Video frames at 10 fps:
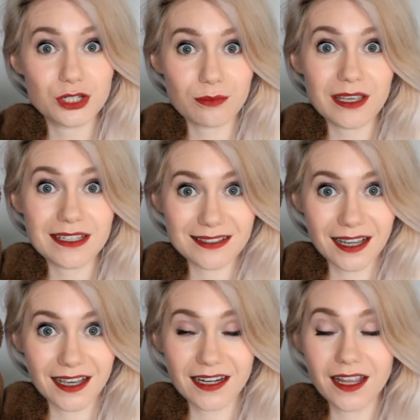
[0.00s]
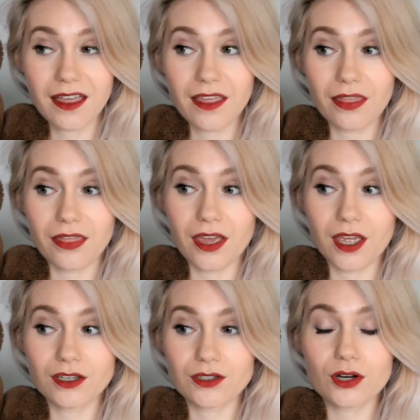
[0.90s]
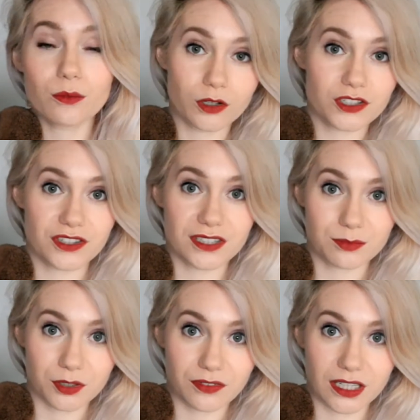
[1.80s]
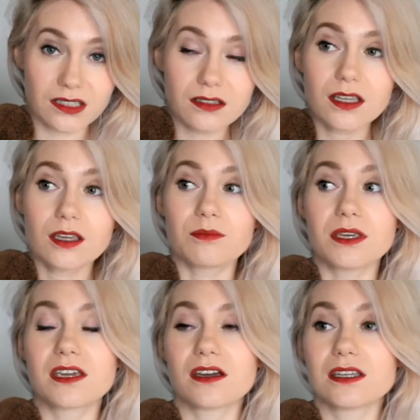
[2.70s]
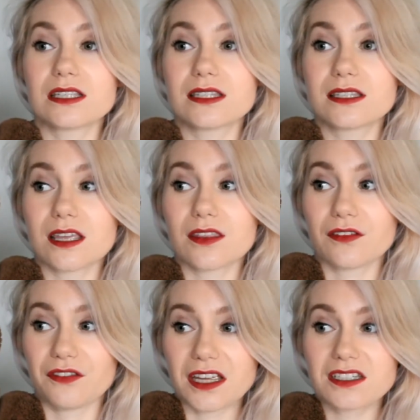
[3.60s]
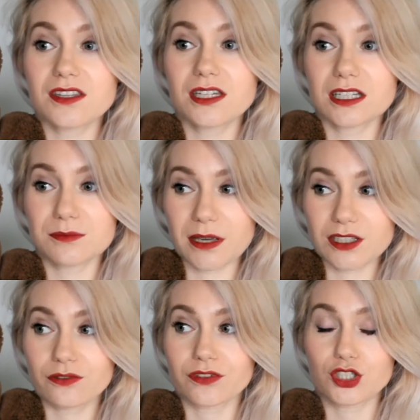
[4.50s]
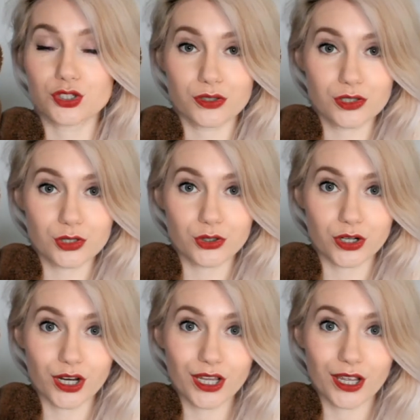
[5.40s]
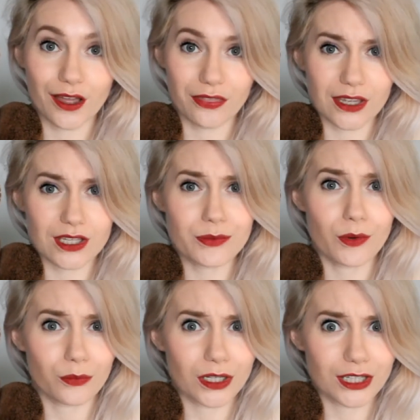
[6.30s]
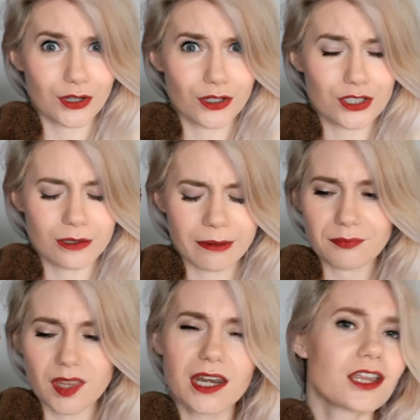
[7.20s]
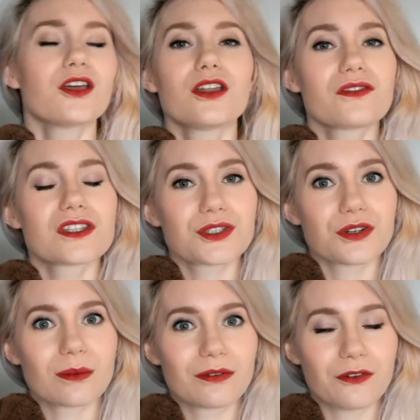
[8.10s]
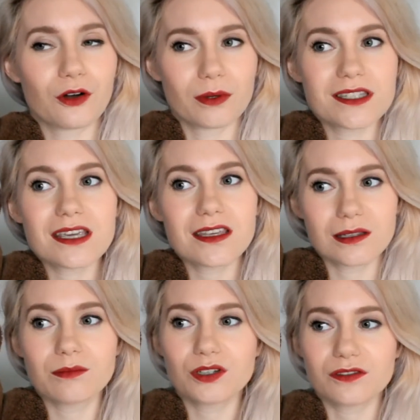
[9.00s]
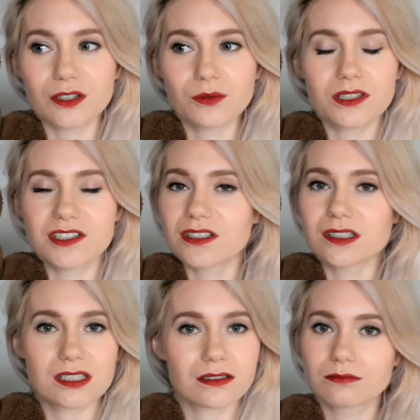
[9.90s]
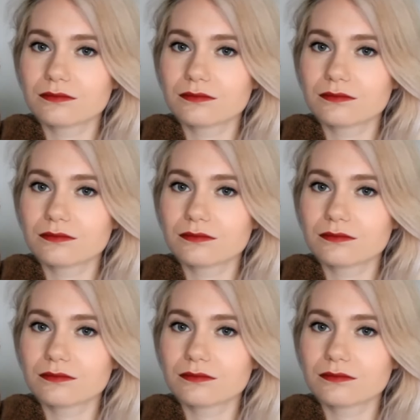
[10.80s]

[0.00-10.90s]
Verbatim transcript: to be sad, then don't watch this movie because the fact that it is based off a true story I think is what really got to me. And I'd heard of the story before but seeing the movie was just...